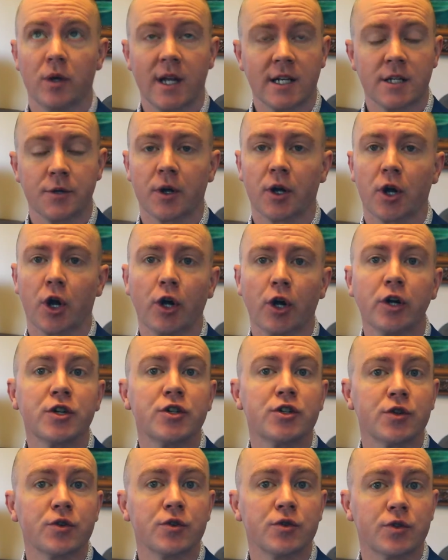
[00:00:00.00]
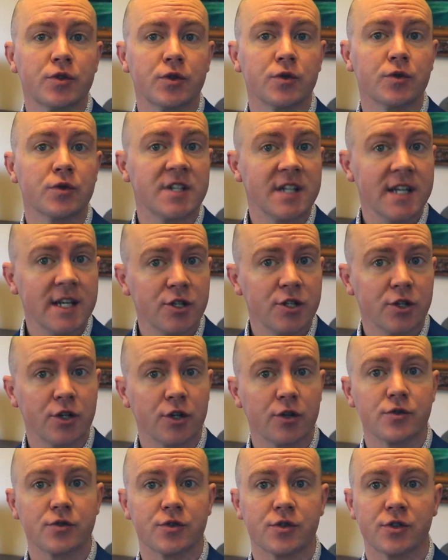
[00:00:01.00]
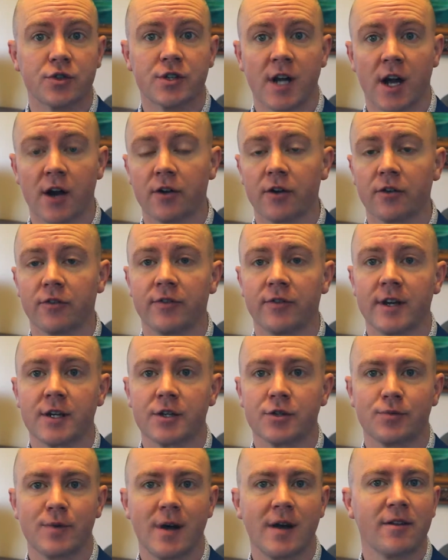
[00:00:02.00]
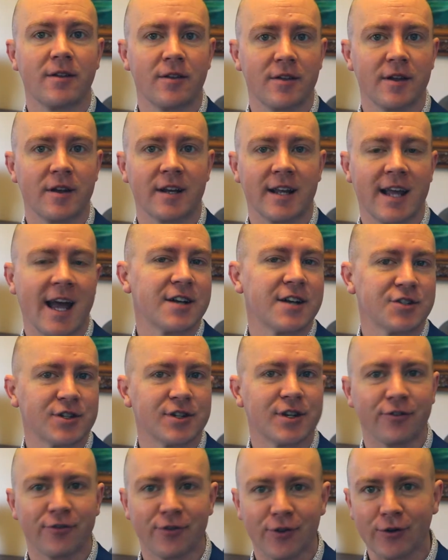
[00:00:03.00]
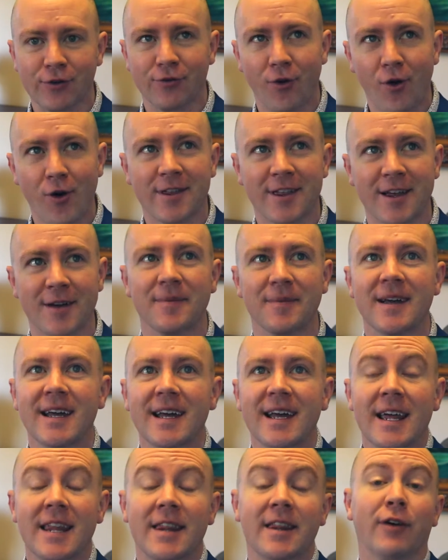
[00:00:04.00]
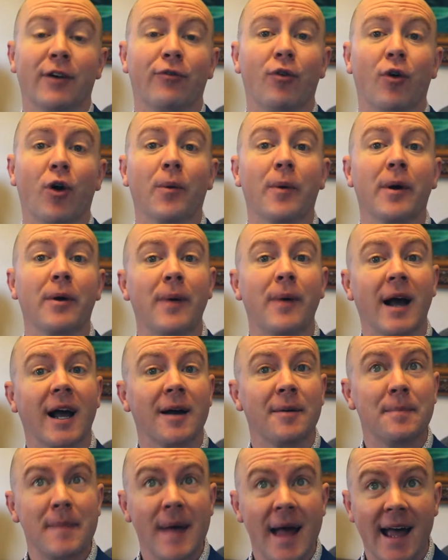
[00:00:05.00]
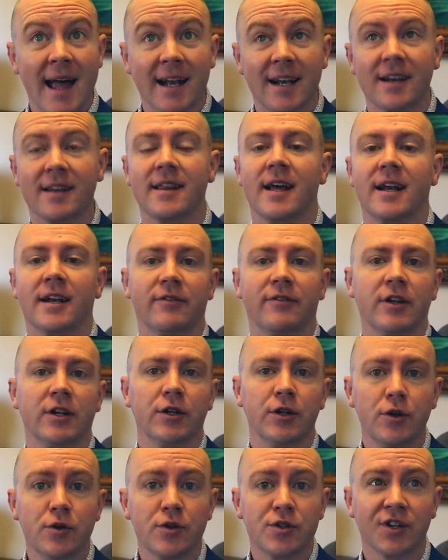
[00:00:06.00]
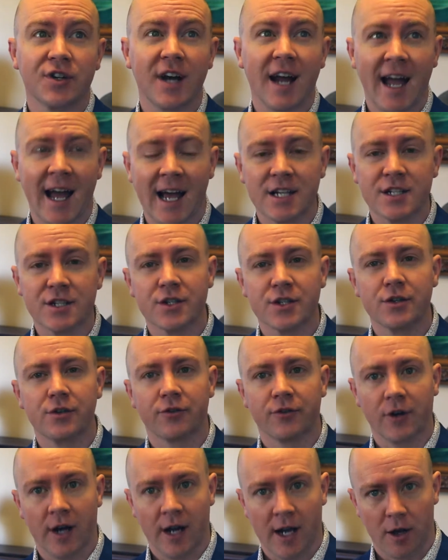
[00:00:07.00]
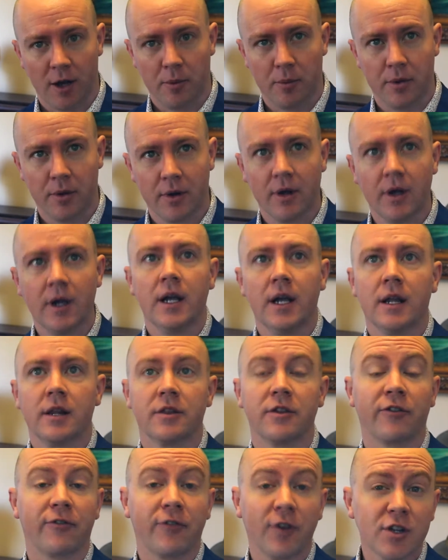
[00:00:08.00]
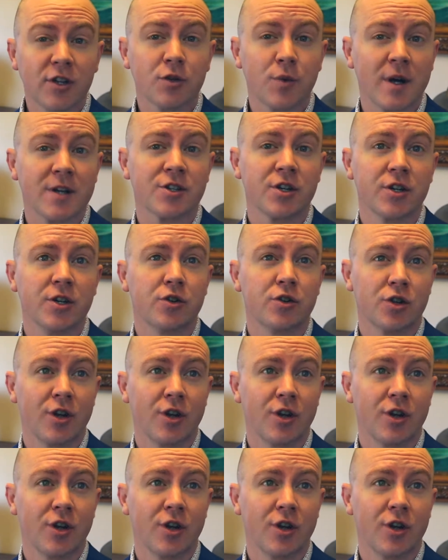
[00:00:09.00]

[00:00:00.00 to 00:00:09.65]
would like to encourage you to teach your users how to fish rather than catching their food for them. Therefore, we recommend that if a user asks you for help, the first question you